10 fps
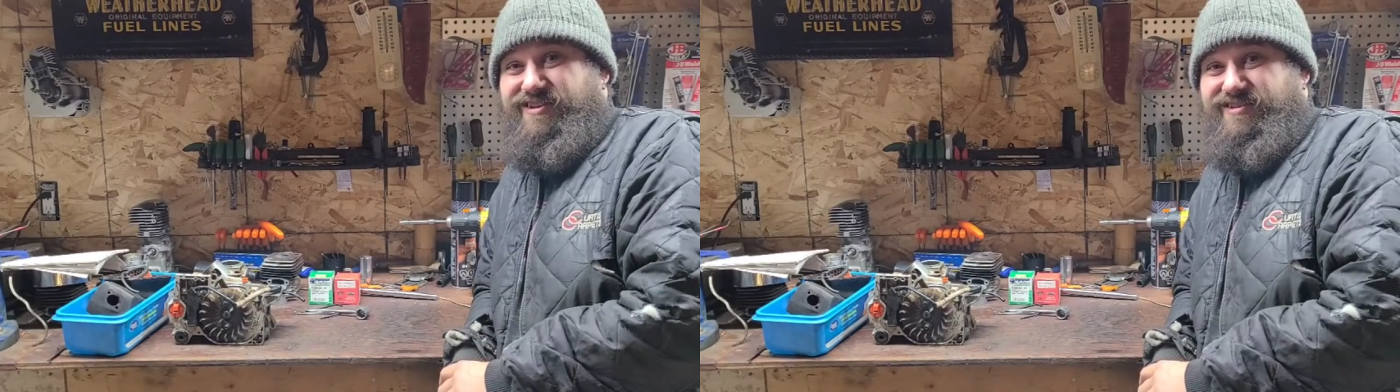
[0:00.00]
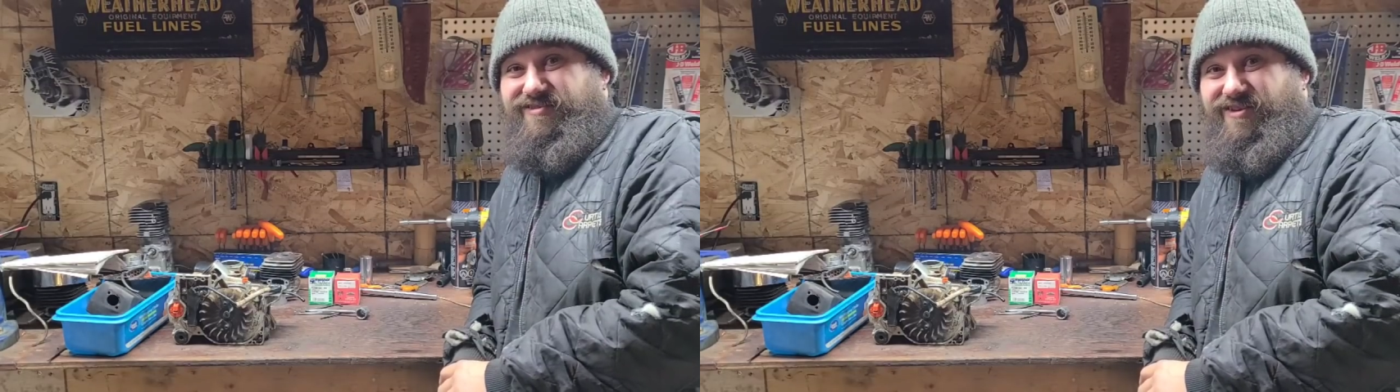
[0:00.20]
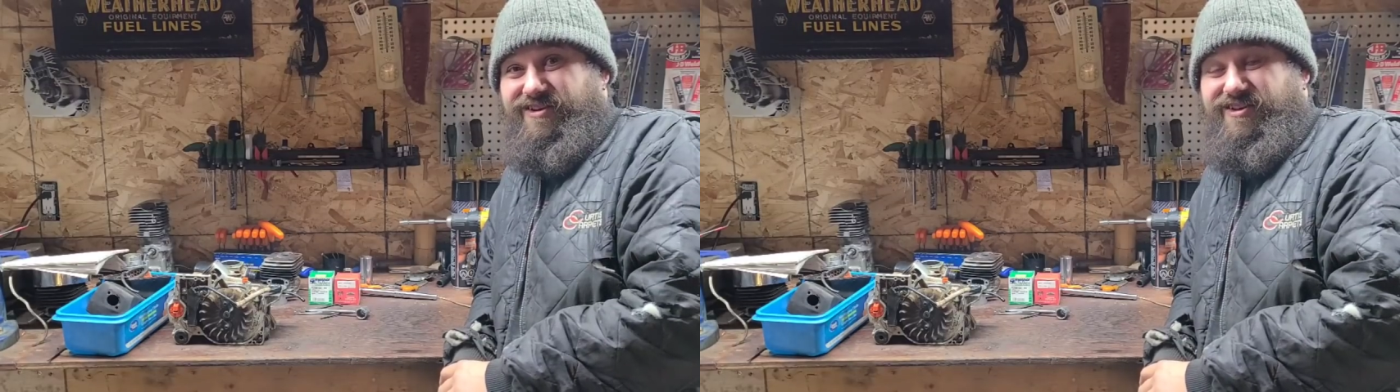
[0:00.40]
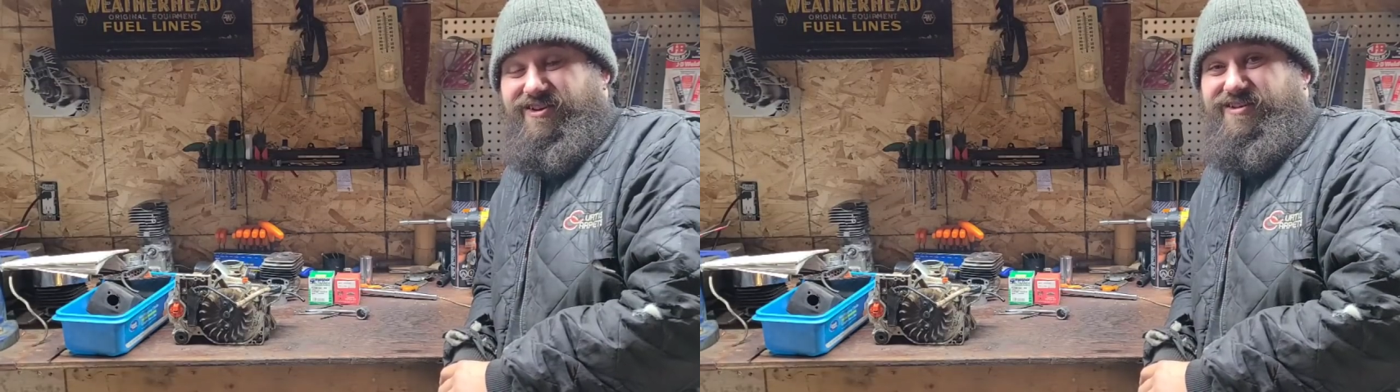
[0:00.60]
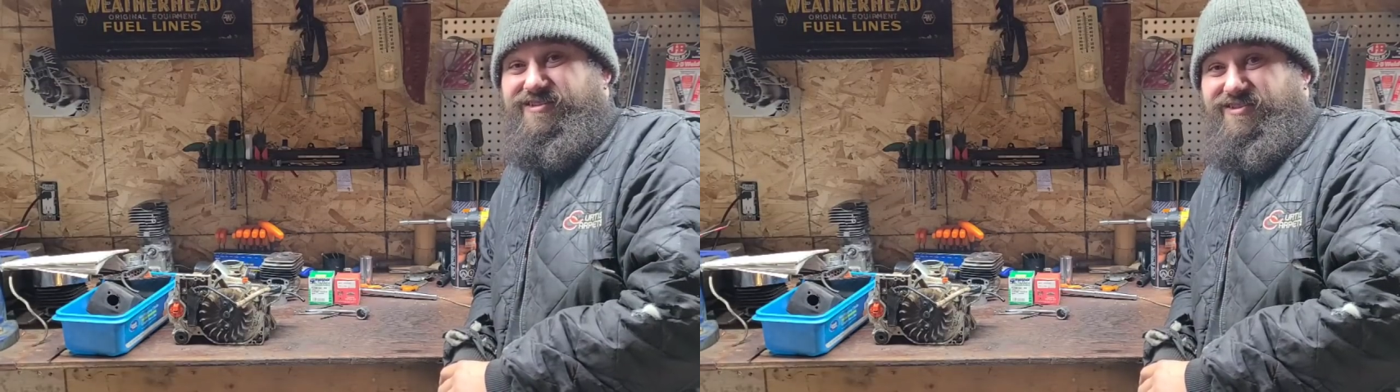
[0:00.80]
Does it run
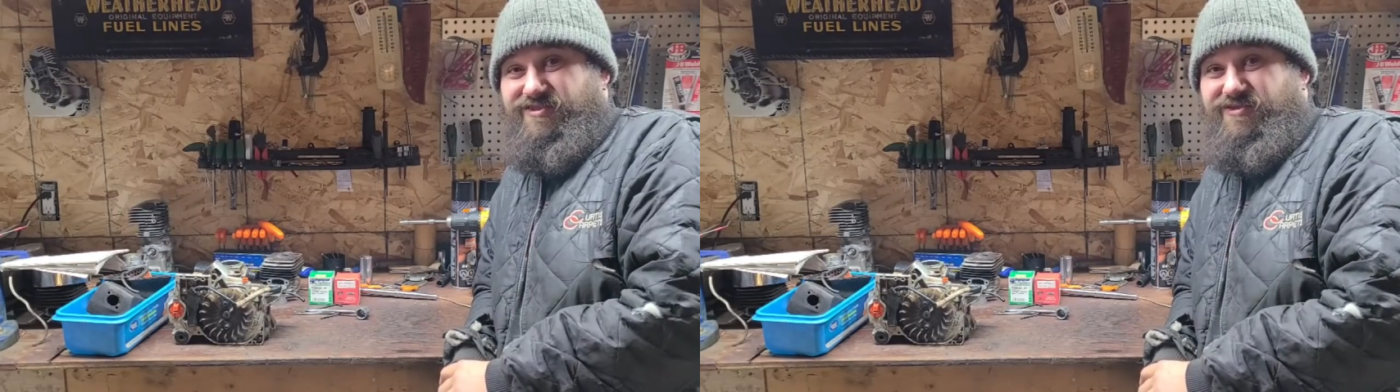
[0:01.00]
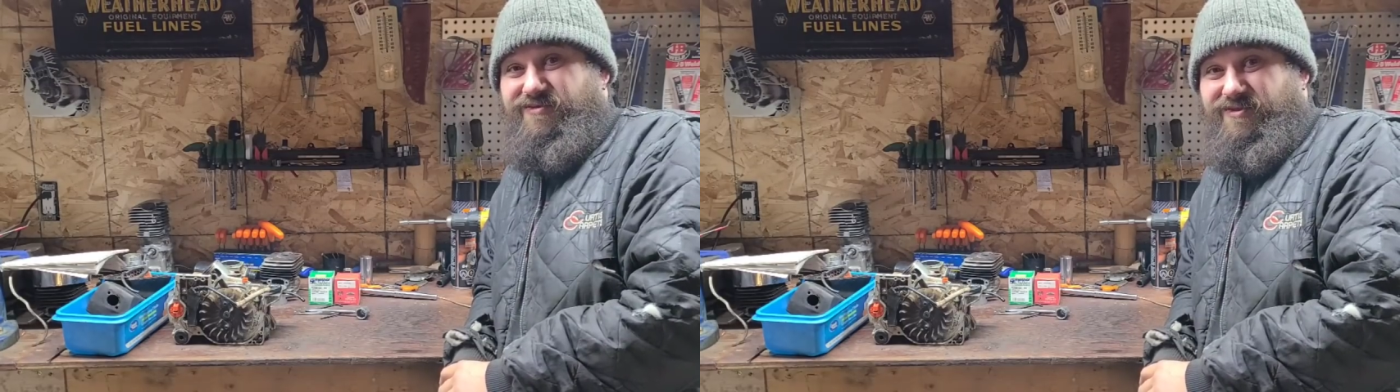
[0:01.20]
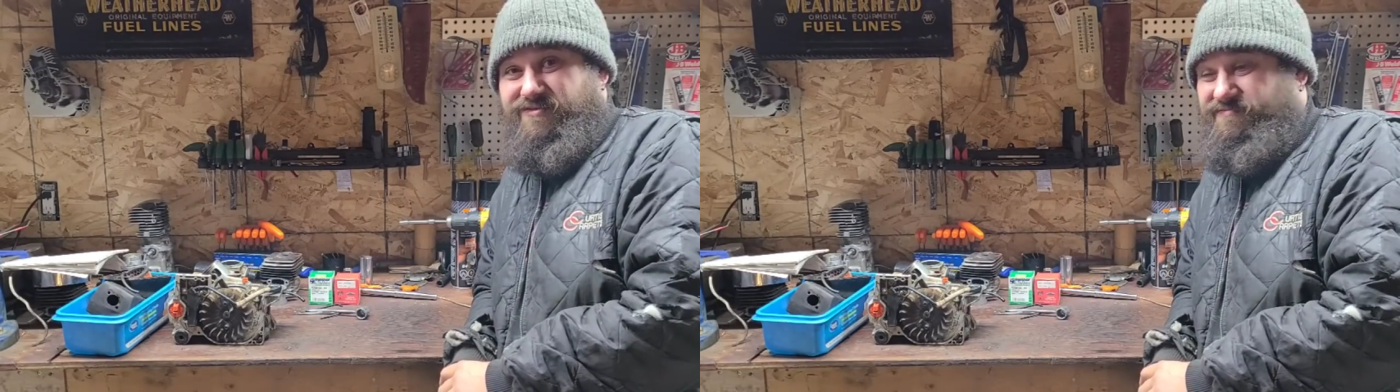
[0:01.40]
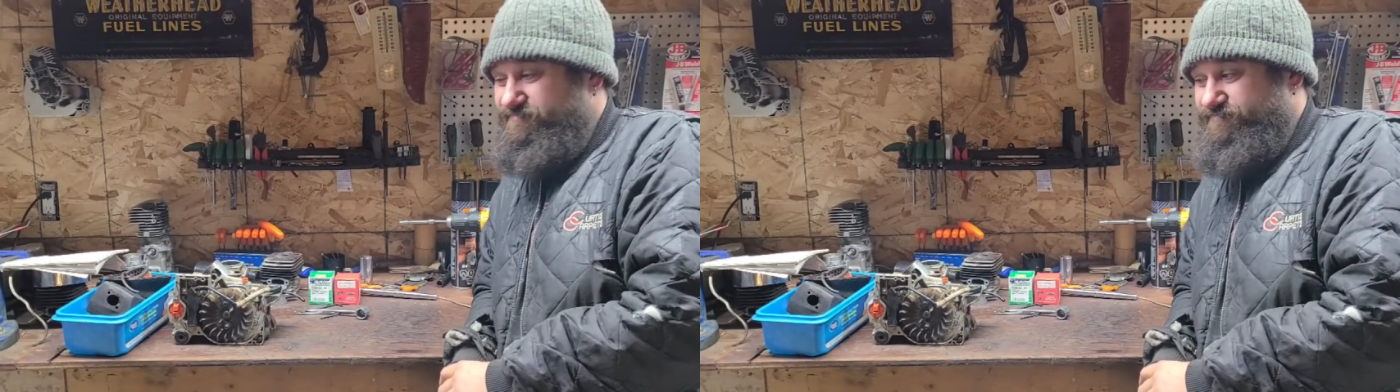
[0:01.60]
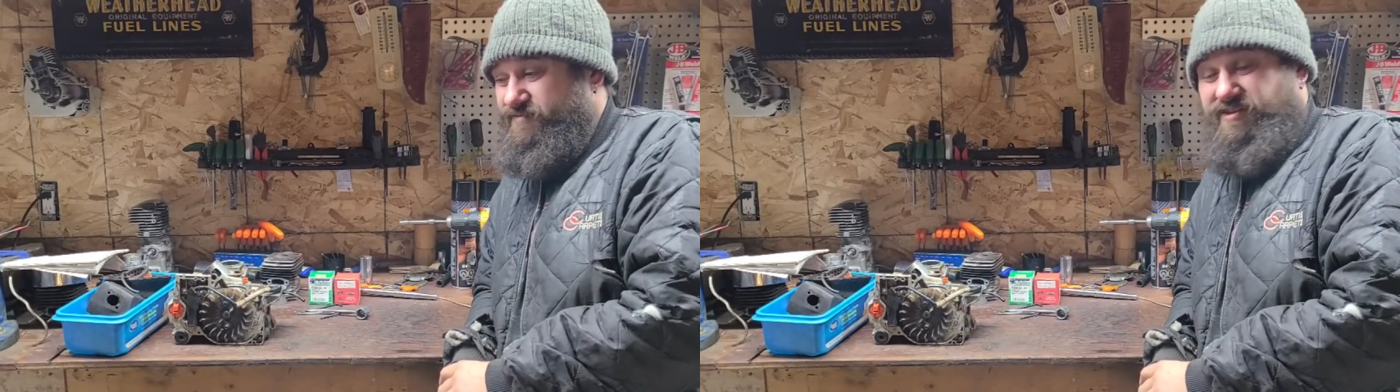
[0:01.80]
good? Is it tunable?
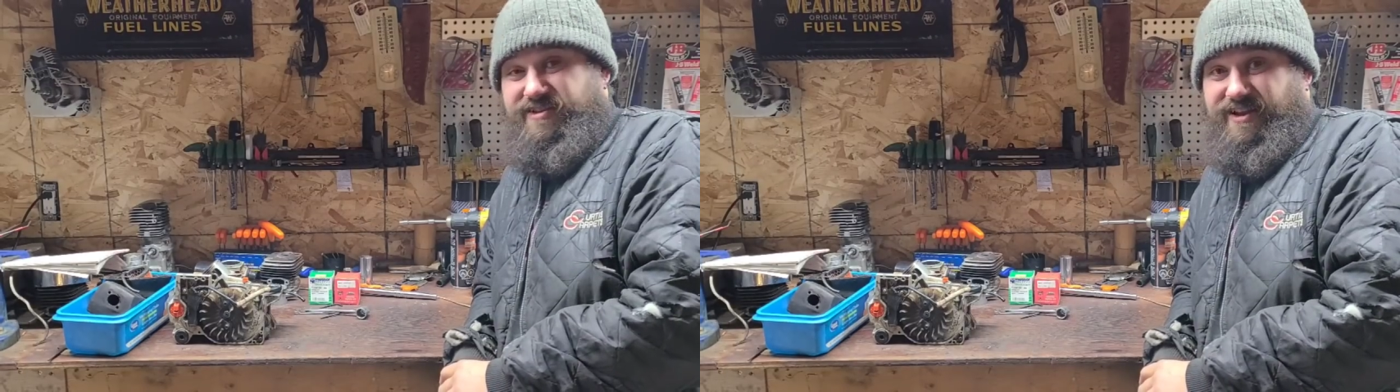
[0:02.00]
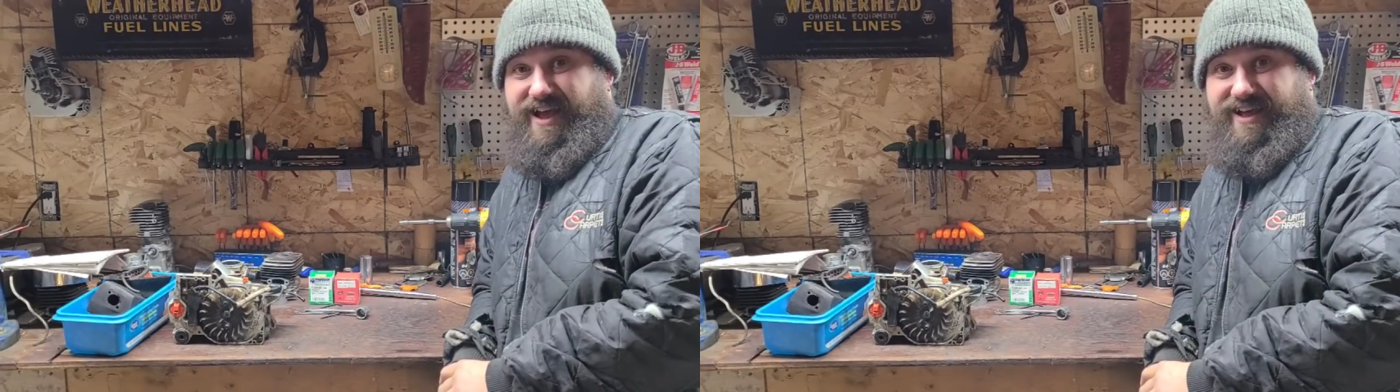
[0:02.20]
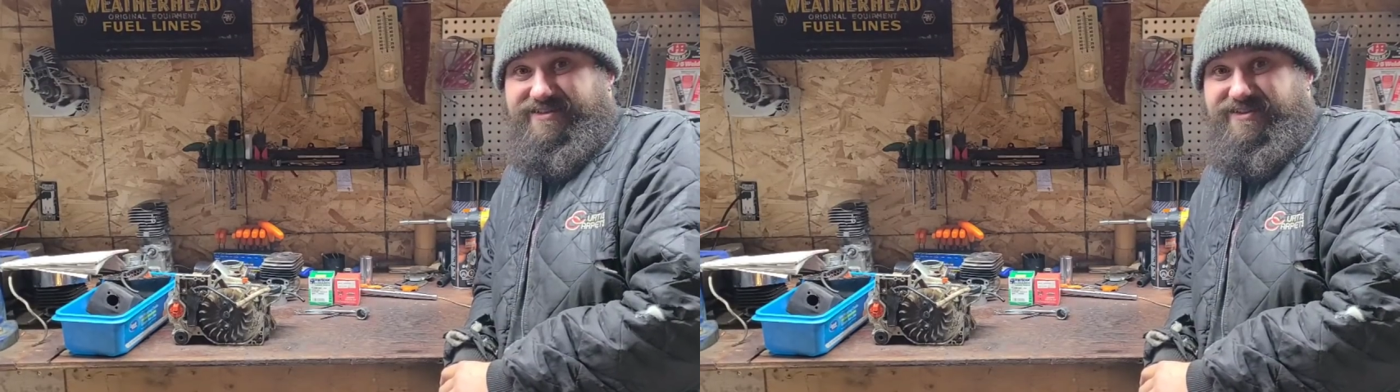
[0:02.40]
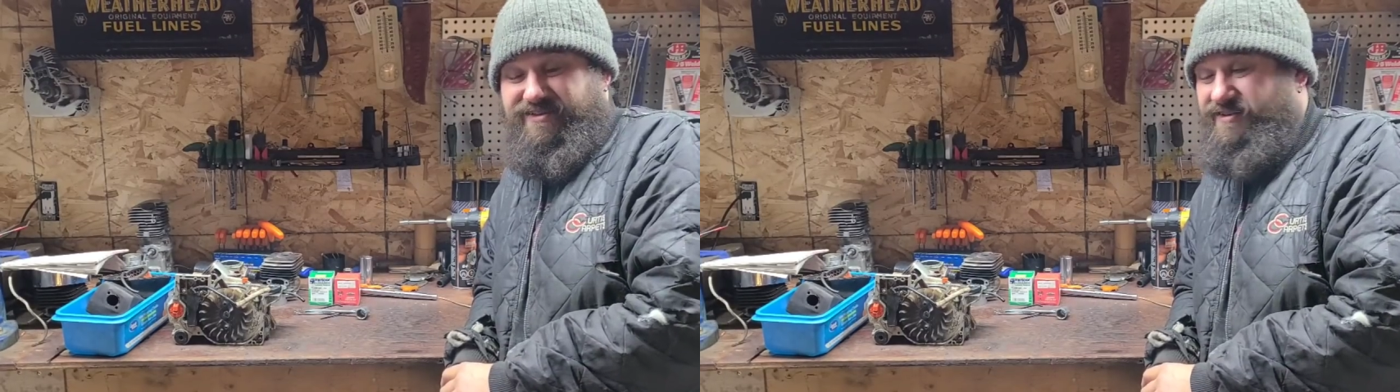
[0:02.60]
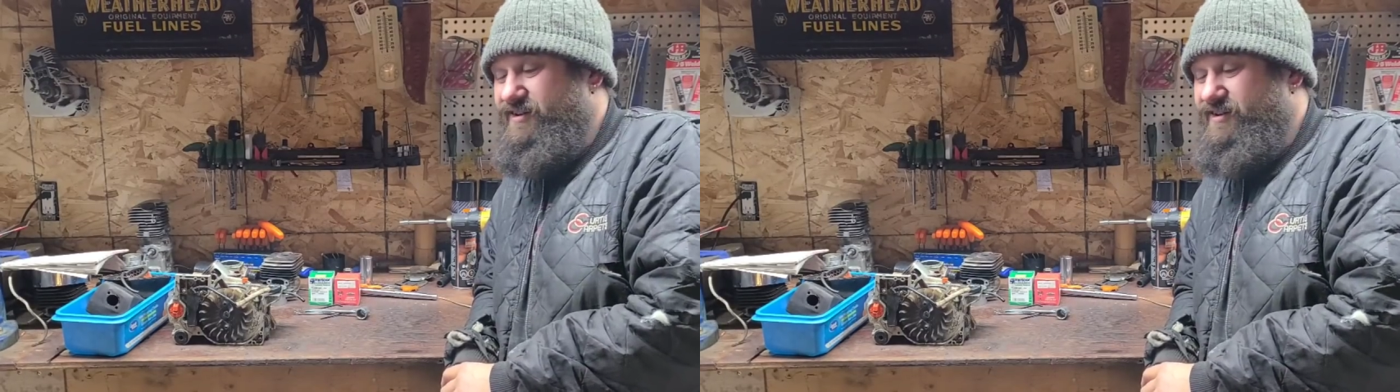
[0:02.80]
Does it last?